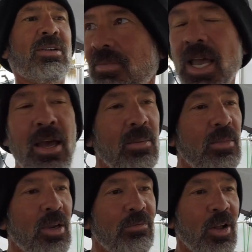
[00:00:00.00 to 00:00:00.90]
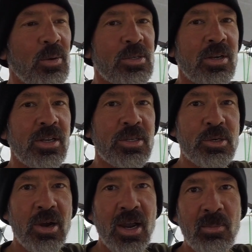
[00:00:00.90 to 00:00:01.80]
Yeah, you can follow us on
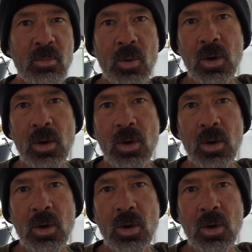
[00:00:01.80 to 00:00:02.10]
Instagram,